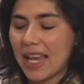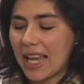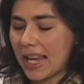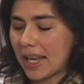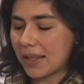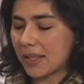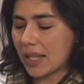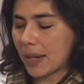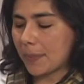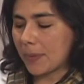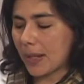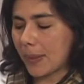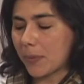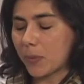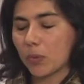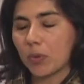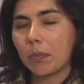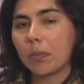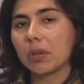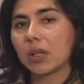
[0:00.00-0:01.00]
And
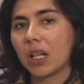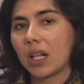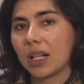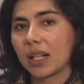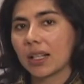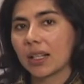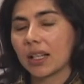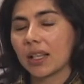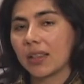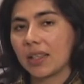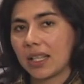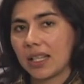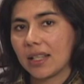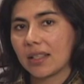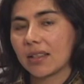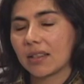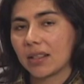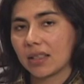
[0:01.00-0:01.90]
sometimes we'll plug these